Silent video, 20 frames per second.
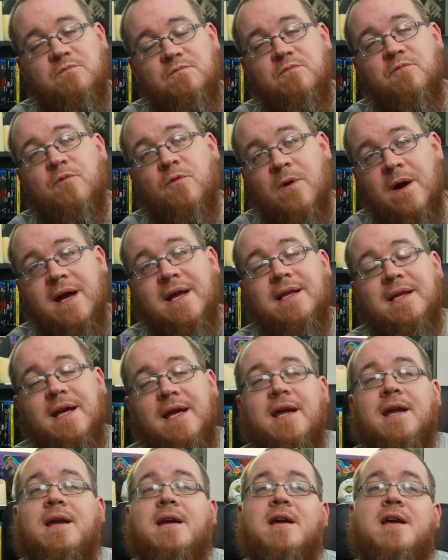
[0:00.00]

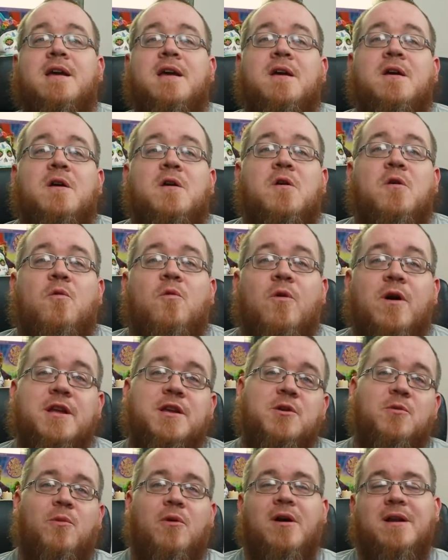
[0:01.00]
really what
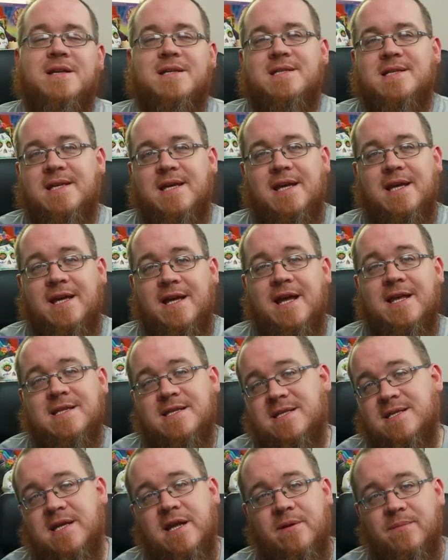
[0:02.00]
you want to see in
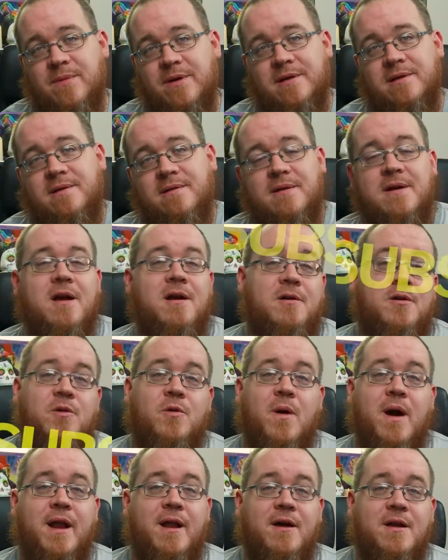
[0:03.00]
cinema.
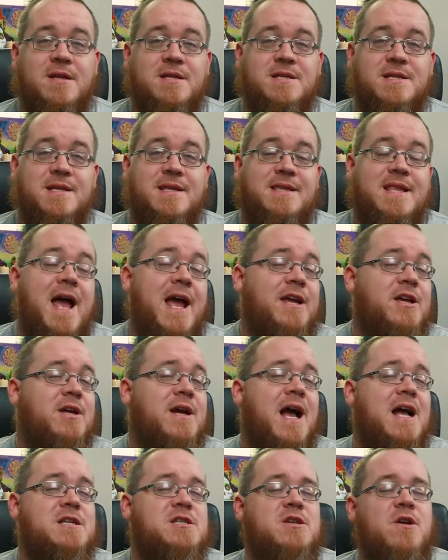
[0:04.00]
Quite honestly. Thank you
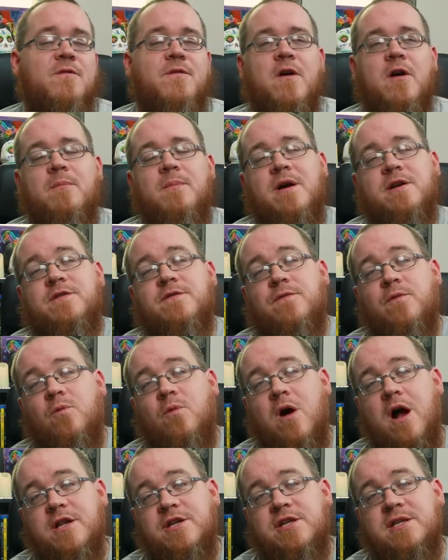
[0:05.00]
guys so very much for
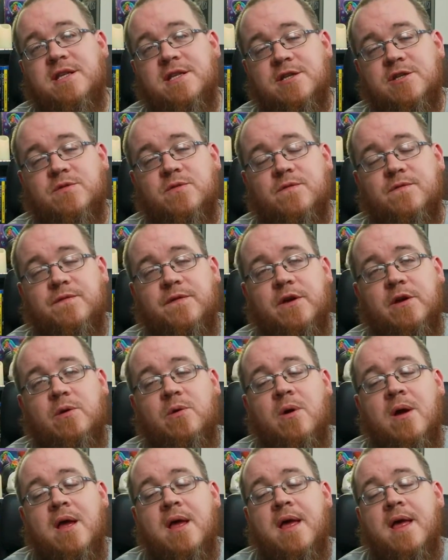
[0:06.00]
watching this
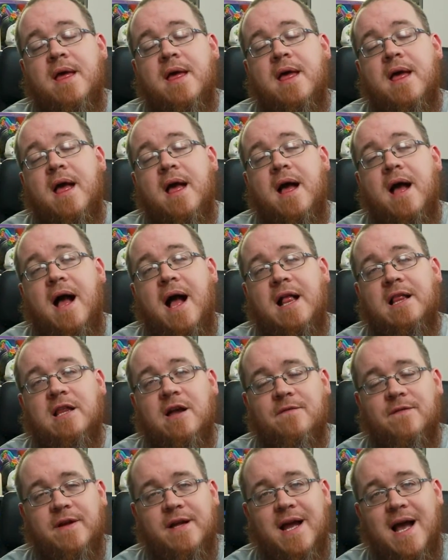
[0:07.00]
review. I
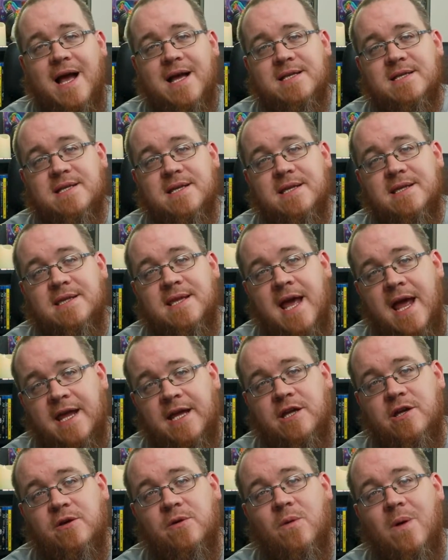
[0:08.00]
love you guys.
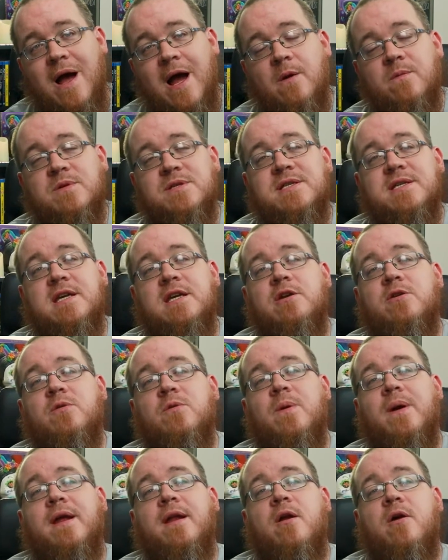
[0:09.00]
Thank you. I will see
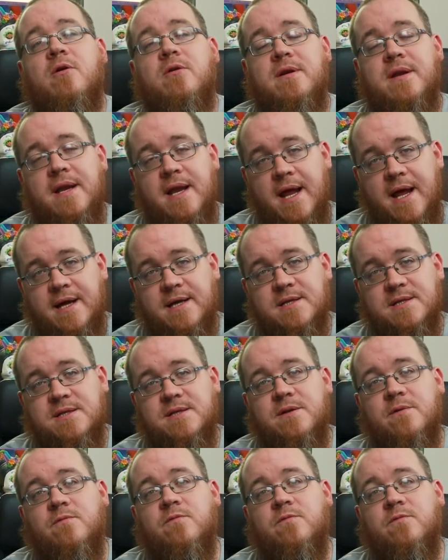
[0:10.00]
you in our next